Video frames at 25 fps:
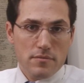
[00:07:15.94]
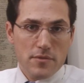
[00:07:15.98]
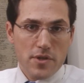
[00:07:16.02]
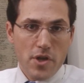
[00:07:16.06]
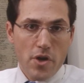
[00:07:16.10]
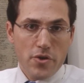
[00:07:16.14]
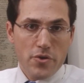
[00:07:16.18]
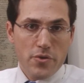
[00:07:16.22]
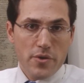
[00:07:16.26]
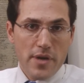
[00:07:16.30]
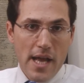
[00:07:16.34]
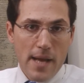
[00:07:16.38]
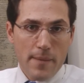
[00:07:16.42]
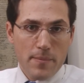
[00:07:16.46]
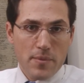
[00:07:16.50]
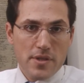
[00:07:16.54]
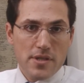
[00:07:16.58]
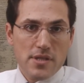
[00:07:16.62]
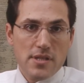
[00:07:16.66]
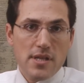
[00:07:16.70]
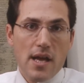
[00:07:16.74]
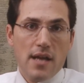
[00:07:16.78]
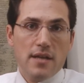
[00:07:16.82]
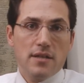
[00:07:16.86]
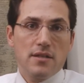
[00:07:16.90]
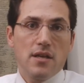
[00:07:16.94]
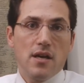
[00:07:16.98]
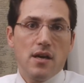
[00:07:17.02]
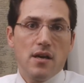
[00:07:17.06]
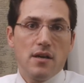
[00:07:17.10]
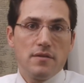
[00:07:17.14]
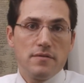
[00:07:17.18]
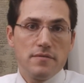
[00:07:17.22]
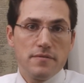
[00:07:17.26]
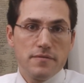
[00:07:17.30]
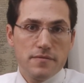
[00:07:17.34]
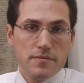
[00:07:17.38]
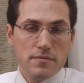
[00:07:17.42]
to
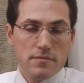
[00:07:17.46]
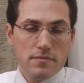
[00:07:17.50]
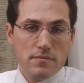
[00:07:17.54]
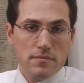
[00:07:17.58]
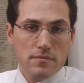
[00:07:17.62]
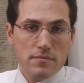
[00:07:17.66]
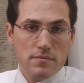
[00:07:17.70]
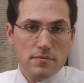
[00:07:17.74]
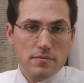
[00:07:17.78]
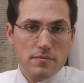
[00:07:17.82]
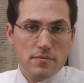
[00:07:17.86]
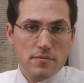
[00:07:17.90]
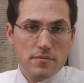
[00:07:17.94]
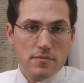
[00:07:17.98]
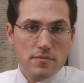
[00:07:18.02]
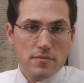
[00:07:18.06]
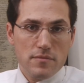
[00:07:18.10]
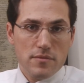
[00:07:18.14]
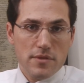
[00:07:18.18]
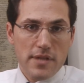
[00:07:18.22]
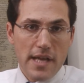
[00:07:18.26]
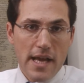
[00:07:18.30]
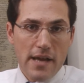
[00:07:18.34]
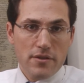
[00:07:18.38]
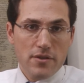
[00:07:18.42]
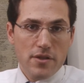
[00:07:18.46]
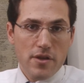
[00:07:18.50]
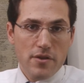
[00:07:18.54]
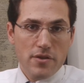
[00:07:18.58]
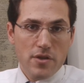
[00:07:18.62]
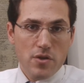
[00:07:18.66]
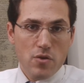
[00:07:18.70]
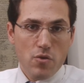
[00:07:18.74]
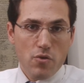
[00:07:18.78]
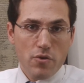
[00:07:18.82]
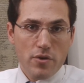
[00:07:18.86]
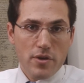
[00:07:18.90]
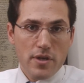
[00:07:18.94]
annapolis.gov, download
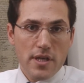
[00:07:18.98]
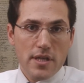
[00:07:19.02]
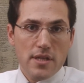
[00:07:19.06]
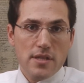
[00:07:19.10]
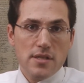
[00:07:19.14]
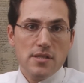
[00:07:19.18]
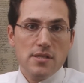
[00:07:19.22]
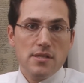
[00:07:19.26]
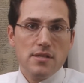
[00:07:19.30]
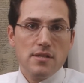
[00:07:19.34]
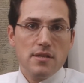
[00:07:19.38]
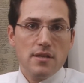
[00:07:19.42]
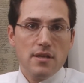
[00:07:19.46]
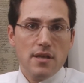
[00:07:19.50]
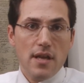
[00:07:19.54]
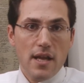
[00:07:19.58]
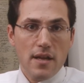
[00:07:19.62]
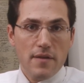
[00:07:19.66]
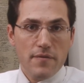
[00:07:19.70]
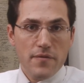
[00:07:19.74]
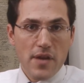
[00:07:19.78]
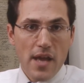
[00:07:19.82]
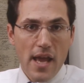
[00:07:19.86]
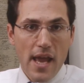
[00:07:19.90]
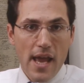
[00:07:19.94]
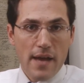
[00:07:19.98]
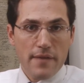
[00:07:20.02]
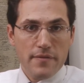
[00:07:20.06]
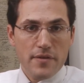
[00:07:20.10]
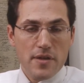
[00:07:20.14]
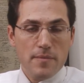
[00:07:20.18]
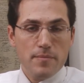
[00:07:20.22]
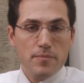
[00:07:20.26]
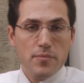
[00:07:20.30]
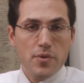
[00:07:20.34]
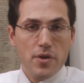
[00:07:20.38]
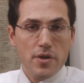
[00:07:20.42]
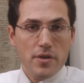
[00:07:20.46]
the ordinance, and if you have
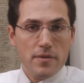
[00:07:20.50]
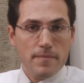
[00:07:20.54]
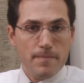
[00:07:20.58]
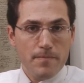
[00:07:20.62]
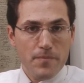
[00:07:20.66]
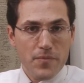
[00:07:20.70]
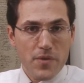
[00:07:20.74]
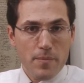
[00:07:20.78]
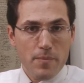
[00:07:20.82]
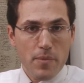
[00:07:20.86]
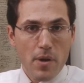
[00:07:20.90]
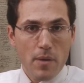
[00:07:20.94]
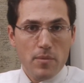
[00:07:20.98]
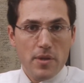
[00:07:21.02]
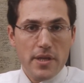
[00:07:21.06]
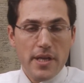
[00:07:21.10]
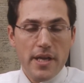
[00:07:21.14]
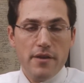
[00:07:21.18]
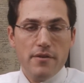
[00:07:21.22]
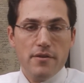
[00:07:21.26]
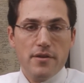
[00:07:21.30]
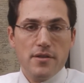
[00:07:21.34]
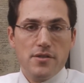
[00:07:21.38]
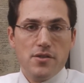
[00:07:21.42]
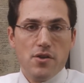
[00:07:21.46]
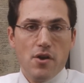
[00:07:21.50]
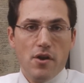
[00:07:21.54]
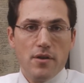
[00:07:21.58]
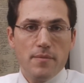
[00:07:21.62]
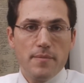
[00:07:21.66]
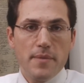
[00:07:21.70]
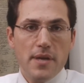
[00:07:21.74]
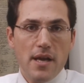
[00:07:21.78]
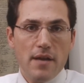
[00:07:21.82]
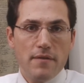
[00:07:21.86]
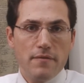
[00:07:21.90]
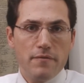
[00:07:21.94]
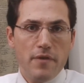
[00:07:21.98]
input, the public hearing is going to
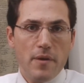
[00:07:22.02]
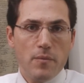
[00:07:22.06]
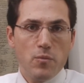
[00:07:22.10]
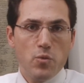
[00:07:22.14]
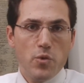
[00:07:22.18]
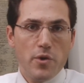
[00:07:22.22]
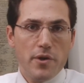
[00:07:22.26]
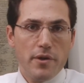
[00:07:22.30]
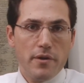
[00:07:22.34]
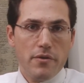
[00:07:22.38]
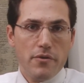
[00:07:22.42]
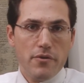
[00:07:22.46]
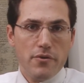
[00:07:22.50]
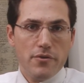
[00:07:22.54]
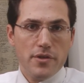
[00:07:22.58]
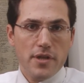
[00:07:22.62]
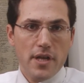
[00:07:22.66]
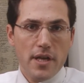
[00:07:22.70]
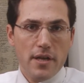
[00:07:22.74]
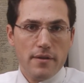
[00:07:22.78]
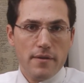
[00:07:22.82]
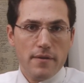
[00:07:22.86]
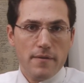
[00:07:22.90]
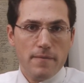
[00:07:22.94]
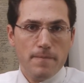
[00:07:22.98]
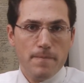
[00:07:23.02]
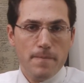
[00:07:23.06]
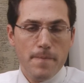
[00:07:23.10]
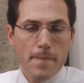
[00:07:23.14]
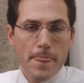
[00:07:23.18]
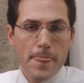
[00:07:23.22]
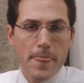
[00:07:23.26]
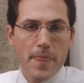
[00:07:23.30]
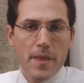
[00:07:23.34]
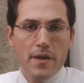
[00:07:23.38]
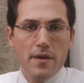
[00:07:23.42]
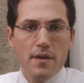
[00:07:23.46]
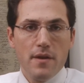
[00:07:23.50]
be on February 13th.
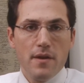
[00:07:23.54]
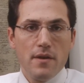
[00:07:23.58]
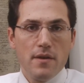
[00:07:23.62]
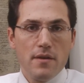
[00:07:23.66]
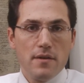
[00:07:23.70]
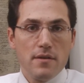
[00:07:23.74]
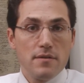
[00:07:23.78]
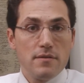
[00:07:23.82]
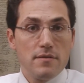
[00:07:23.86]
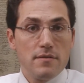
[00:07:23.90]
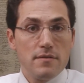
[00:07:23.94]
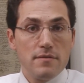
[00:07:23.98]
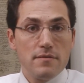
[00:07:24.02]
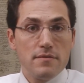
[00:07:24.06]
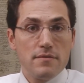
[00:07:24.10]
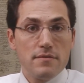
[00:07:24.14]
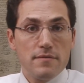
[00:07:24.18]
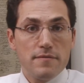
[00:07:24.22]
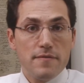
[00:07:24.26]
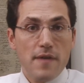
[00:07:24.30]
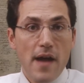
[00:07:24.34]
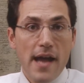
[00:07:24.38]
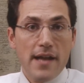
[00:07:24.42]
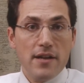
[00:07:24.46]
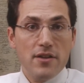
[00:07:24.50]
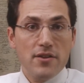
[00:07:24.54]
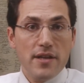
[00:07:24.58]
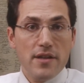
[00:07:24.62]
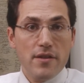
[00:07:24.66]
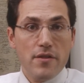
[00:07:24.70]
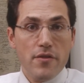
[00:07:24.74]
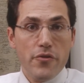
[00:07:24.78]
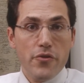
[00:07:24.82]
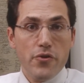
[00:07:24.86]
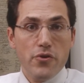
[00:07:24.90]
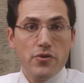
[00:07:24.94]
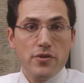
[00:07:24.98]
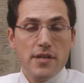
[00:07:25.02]
Finally,
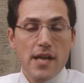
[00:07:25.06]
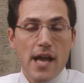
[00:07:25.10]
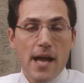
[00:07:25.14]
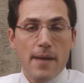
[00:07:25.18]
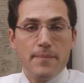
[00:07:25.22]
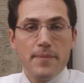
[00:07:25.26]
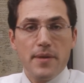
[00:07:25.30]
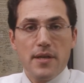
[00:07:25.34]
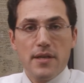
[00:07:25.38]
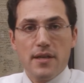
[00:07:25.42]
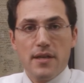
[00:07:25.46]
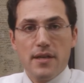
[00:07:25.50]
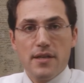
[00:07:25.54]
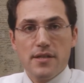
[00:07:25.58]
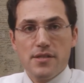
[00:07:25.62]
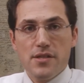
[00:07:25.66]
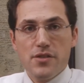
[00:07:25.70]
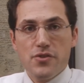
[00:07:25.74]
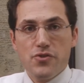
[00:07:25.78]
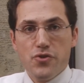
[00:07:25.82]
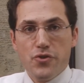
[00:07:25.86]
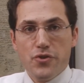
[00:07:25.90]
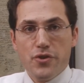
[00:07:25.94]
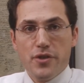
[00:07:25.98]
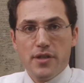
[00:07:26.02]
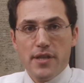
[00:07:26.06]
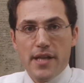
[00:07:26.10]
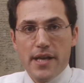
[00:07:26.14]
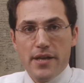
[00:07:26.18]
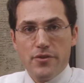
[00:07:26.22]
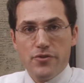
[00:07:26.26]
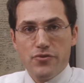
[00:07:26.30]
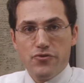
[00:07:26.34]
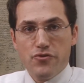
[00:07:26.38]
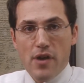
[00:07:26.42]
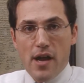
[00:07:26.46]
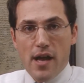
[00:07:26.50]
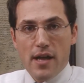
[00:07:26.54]
the third topic is the
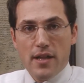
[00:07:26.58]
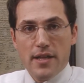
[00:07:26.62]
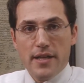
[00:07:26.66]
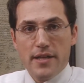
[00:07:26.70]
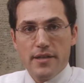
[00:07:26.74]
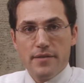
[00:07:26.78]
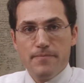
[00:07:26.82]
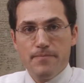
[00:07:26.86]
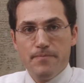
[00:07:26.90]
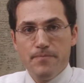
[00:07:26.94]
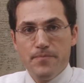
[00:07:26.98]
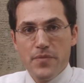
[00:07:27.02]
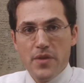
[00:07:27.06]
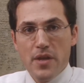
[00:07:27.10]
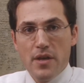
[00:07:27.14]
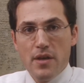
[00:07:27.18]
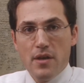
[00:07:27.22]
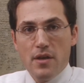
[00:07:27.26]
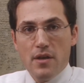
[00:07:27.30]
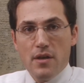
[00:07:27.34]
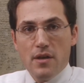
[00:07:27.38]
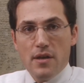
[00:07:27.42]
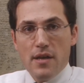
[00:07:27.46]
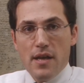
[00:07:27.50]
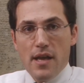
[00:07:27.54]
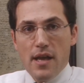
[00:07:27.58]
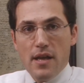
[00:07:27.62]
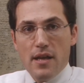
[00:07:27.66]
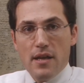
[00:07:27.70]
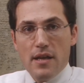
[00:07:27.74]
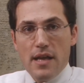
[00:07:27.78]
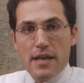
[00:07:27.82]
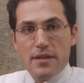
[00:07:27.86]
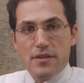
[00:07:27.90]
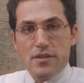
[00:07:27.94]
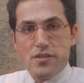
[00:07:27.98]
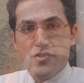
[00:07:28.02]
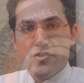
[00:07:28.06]
circulator trolley.
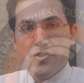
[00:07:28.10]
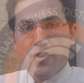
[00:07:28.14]
At the